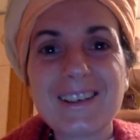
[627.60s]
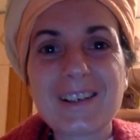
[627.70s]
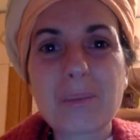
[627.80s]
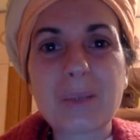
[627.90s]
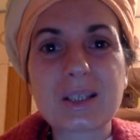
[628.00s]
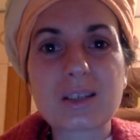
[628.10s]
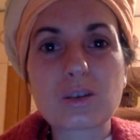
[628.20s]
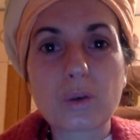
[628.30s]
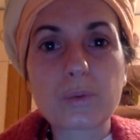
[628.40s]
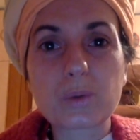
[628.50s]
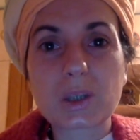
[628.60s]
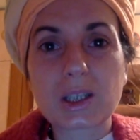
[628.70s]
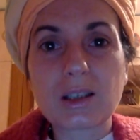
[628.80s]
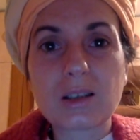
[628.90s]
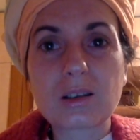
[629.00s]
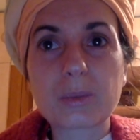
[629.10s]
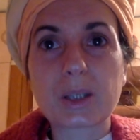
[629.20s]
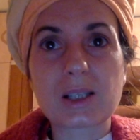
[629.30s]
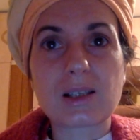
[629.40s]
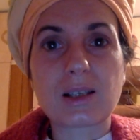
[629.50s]
But the software that
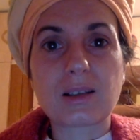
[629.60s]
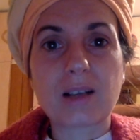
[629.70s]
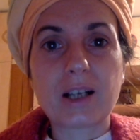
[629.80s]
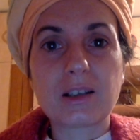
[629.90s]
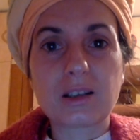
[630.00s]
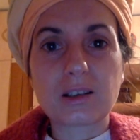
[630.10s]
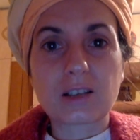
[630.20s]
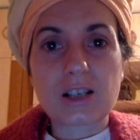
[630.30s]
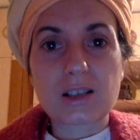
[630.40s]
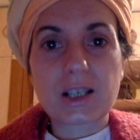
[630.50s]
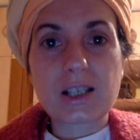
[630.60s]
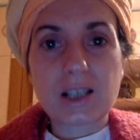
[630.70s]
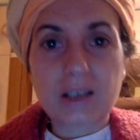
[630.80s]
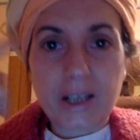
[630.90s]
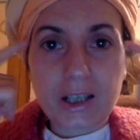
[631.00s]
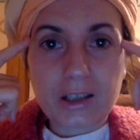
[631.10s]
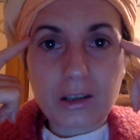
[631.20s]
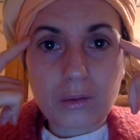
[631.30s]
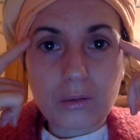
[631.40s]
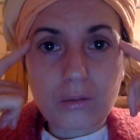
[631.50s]
interprets that reality and translates that
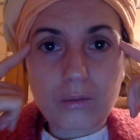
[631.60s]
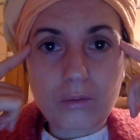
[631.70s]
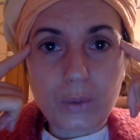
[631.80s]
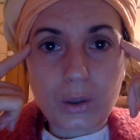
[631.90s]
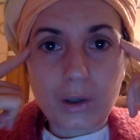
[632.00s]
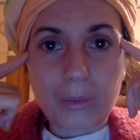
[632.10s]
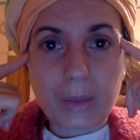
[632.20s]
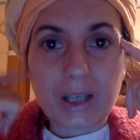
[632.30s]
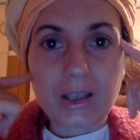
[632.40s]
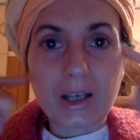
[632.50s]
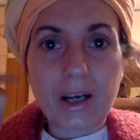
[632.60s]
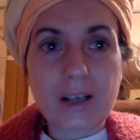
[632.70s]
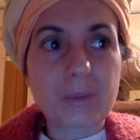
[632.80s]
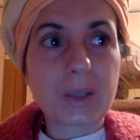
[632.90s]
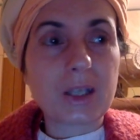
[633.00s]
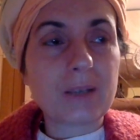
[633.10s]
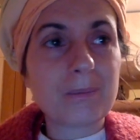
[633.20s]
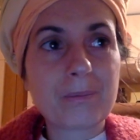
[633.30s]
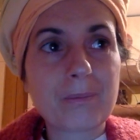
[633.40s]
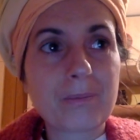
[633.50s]
reality for our brain has been,
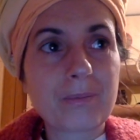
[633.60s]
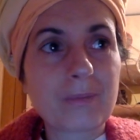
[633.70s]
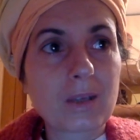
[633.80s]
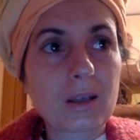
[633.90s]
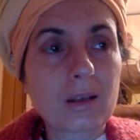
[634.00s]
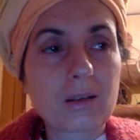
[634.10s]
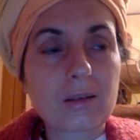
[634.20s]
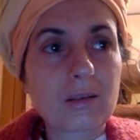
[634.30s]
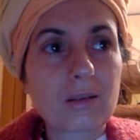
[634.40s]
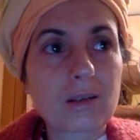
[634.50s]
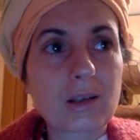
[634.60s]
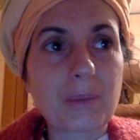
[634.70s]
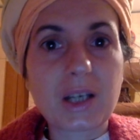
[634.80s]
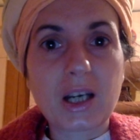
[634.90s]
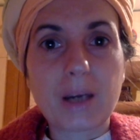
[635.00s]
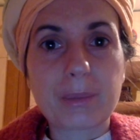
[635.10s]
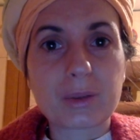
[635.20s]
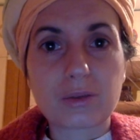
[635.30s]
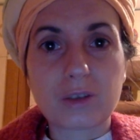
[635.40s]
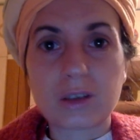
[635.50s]
something happened
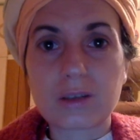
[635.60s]
to it.